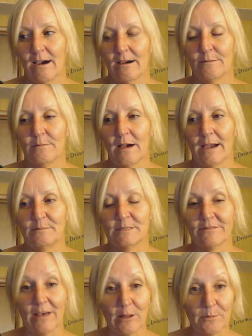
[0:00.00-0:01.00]
I'm
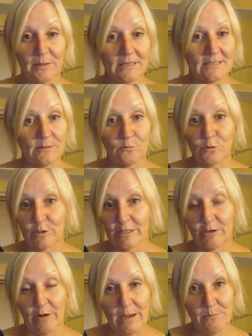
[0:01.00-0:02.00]
developing some
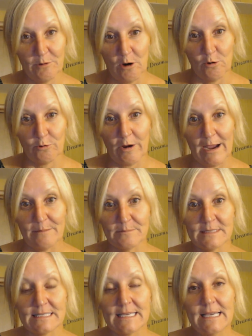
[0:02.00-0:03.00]
really great
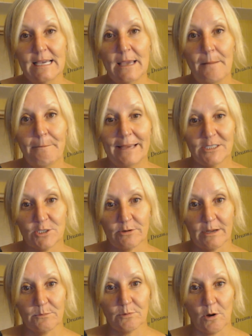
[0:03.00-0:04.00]
programs,
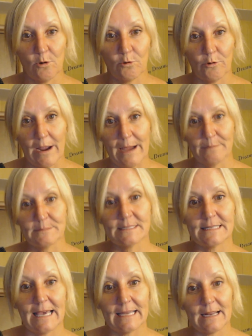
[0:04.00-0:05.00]
mentoring
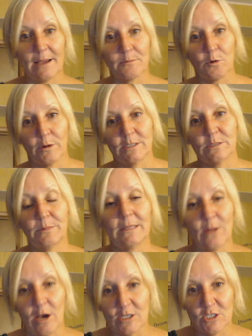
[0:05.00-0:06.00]
programs that I'm going to be
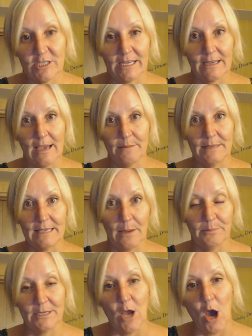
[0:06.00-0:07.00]
launching coming
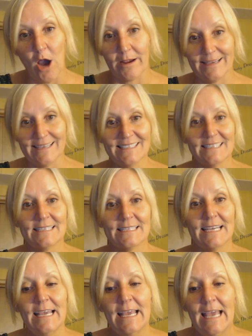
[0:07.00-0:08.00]
up in August.
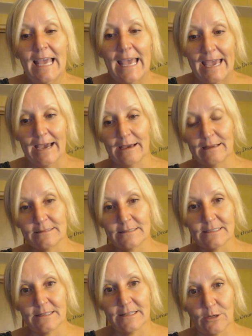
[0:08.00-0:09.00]
And
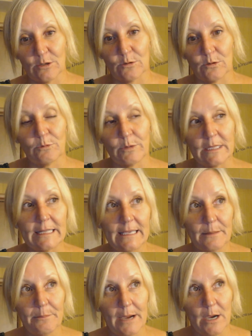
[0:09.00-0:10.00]
they're
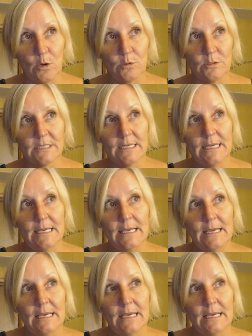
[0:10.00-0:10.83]
really about